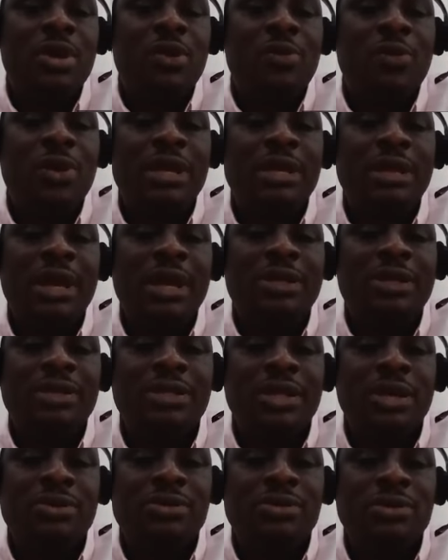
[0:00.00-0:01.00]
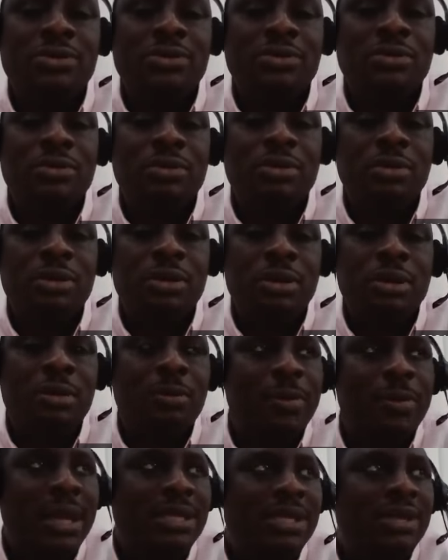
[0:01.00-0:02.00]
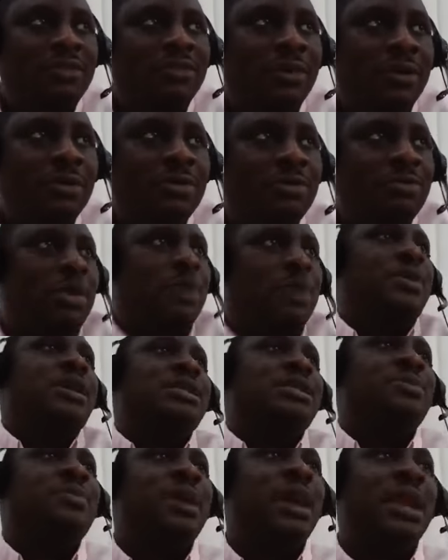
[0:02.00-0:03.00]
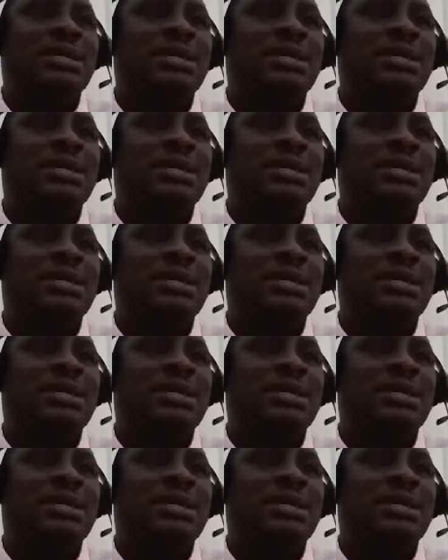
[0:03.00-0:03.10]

when a director tells you by default, maybe a typical